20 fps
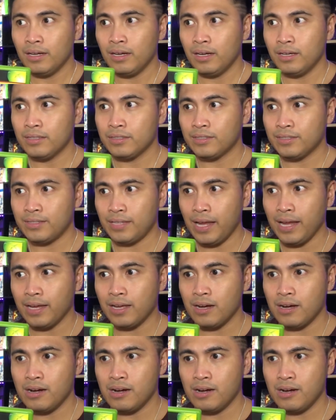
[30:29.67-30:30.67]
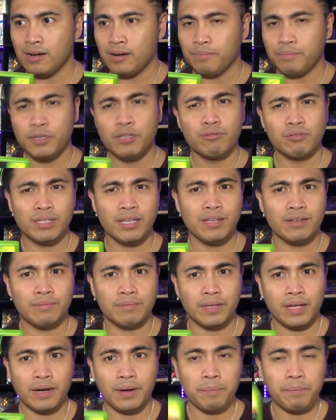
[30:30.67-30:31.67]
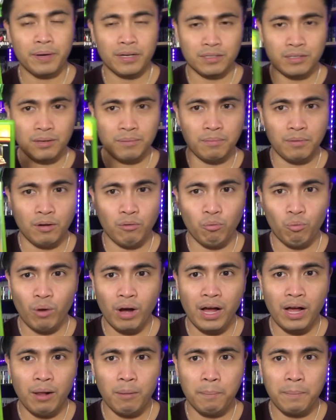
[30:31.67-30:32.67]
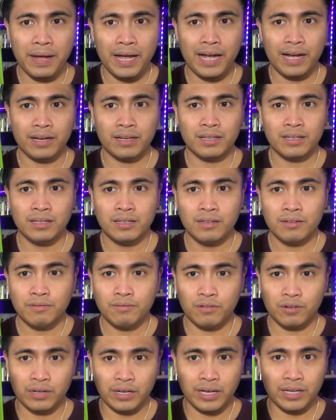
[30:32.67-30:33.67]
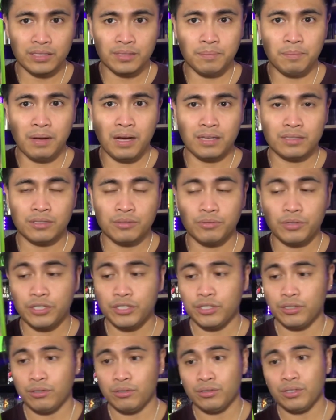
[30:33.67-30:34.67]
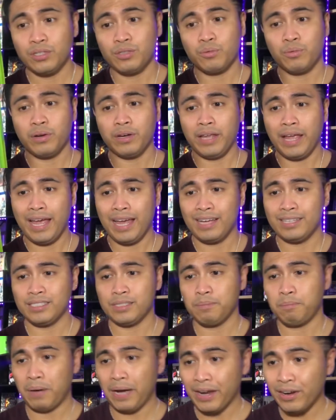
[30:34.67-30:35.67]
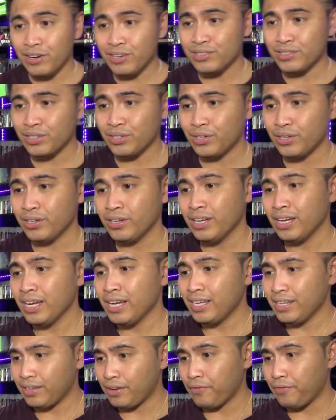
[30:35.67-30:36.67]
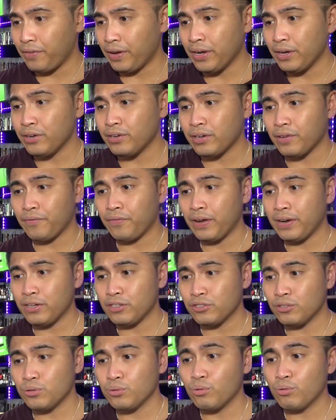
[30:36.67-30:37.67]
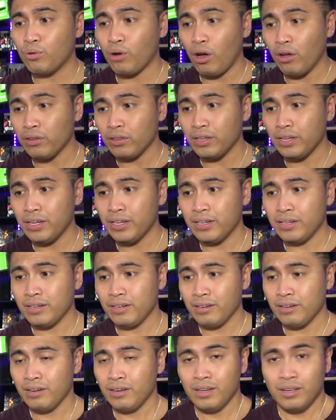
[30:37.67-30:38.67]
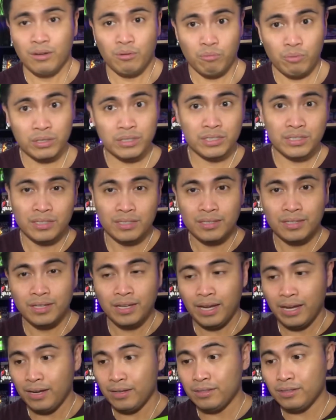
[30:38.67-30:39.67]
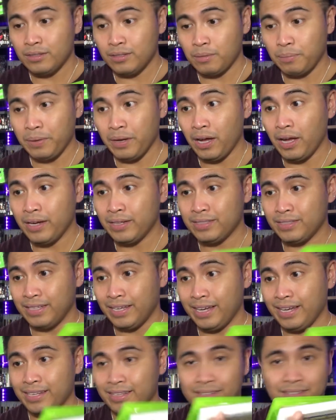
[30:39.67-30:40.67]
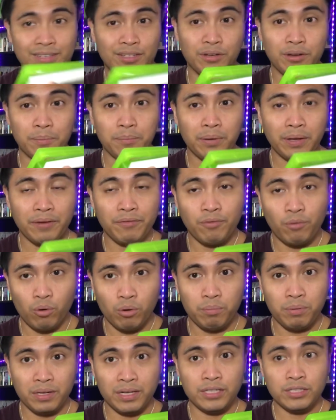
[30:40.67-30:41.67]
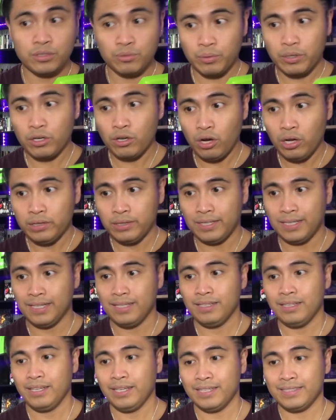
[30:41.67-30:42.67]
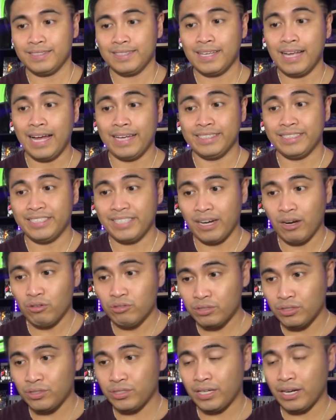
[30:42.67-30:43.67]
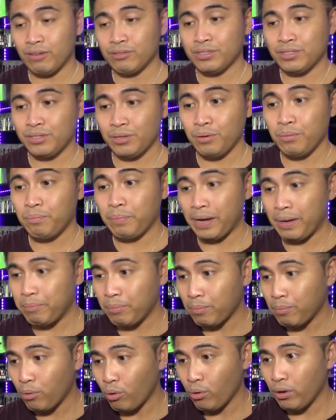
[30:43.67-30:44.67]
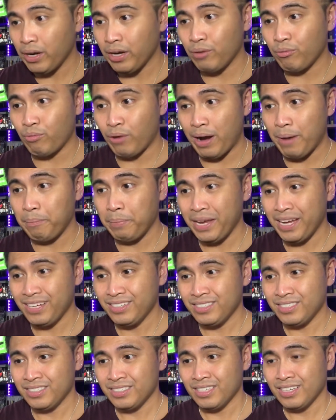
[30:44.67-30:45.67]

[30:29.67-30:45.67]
Sega Museum that I picked up a while back for the Xbox original. This one has Spy Hunter, Defender 2 Gauntlet, which, to be honest, you can play 4 players with Gauntlet. It's got Joust 2 Paperboy, Rampage.